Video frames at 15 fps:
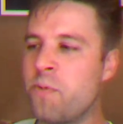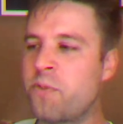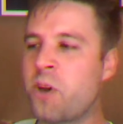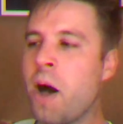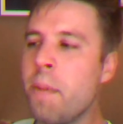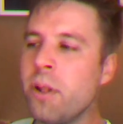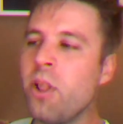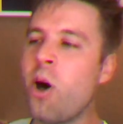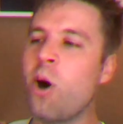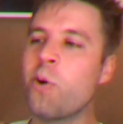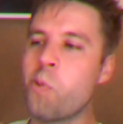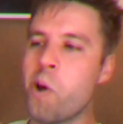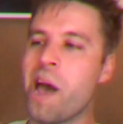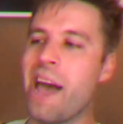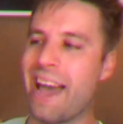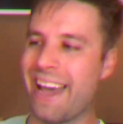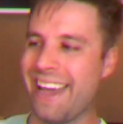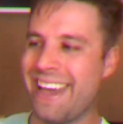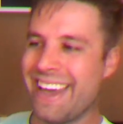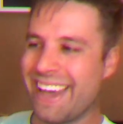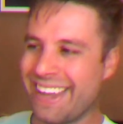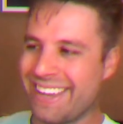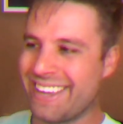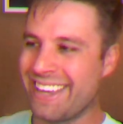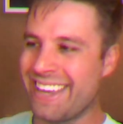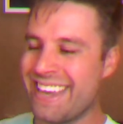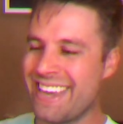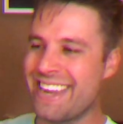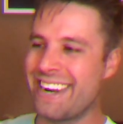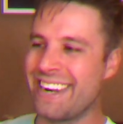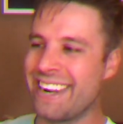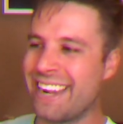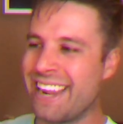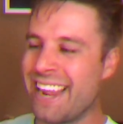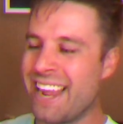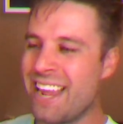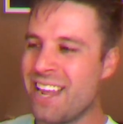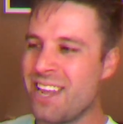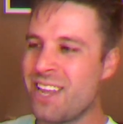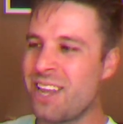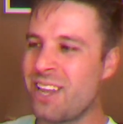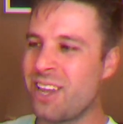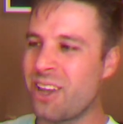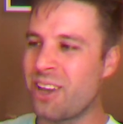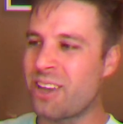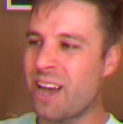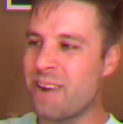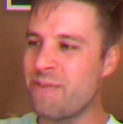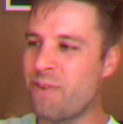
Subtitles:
come a long way in kind of